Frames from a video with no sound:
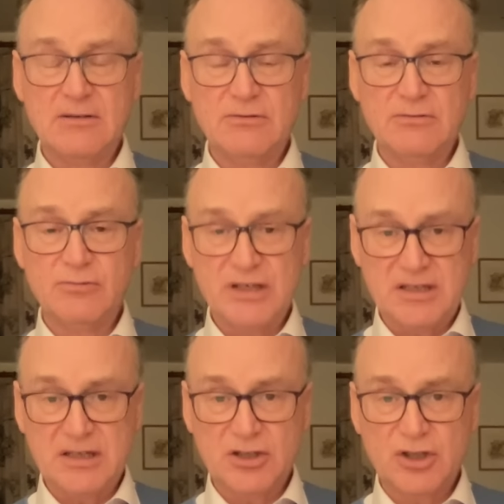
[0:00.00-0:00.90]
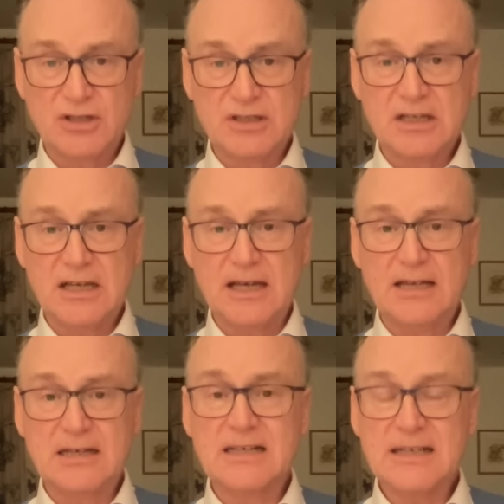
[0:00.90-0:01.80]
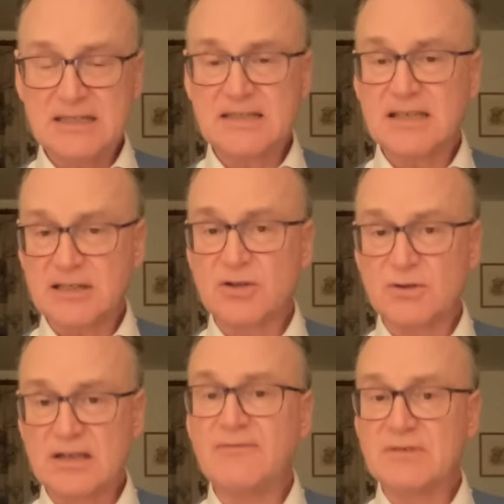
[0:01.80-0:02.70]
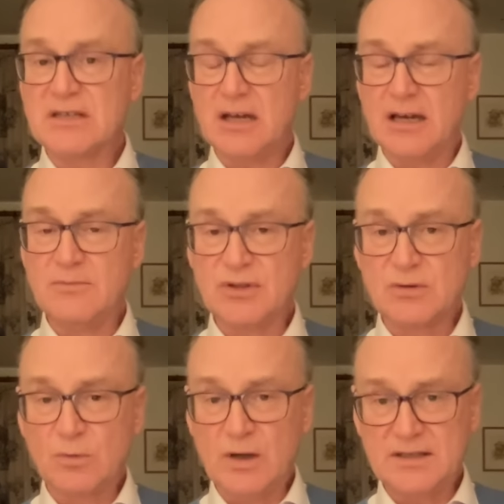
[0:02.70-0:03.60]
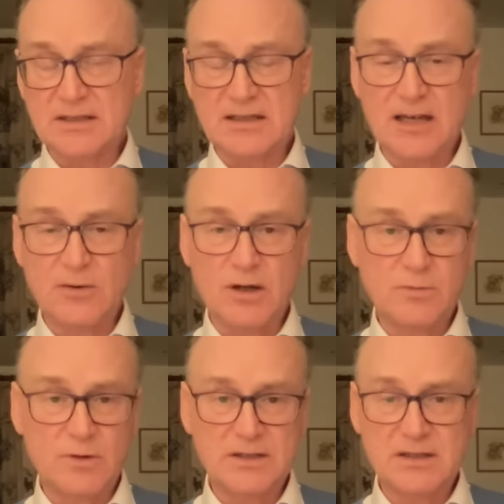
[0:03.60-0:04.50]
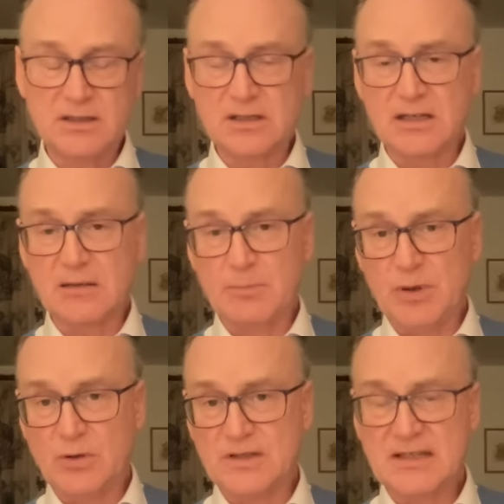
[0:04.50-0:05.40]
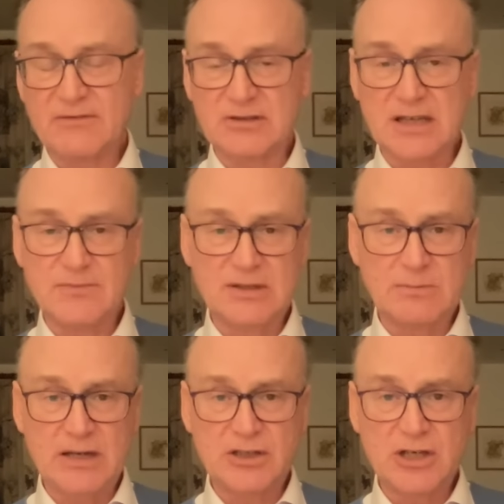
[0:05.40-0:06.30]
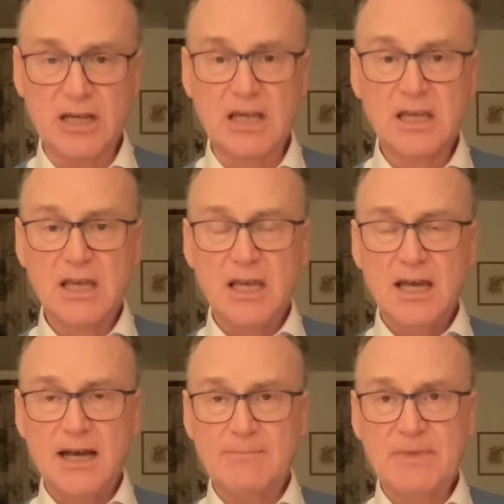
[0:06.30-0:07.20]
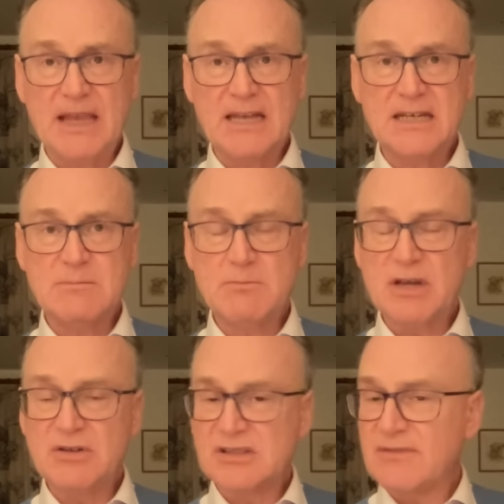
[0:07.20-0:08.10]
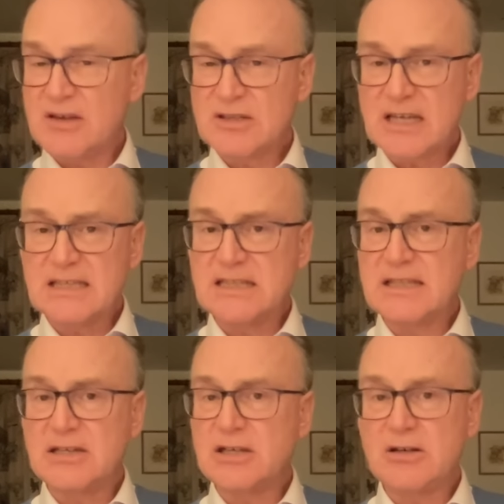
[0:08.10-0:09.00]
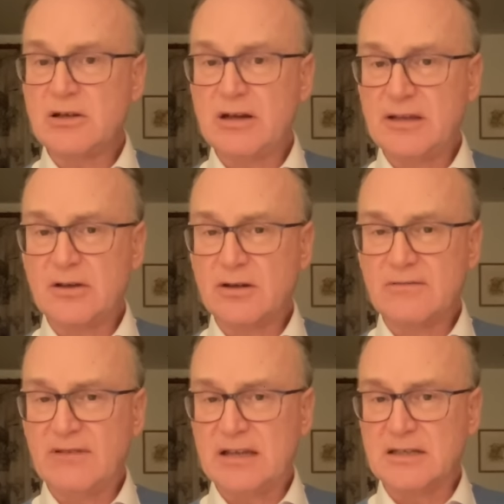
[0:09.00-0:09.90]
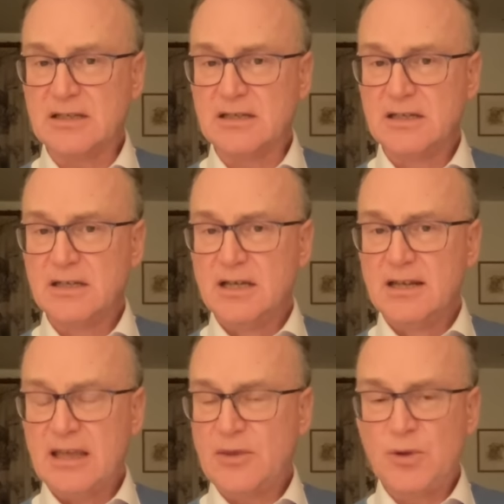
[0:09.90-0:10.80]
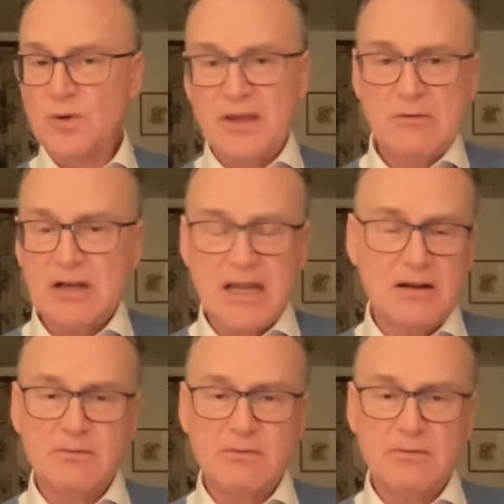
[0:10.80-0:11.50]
researchers at least 6 or 7 times, once in Taiwan, once in Singapore, and several times in Beijing. And in most of those cases, they don't know how they got infected. They thought they were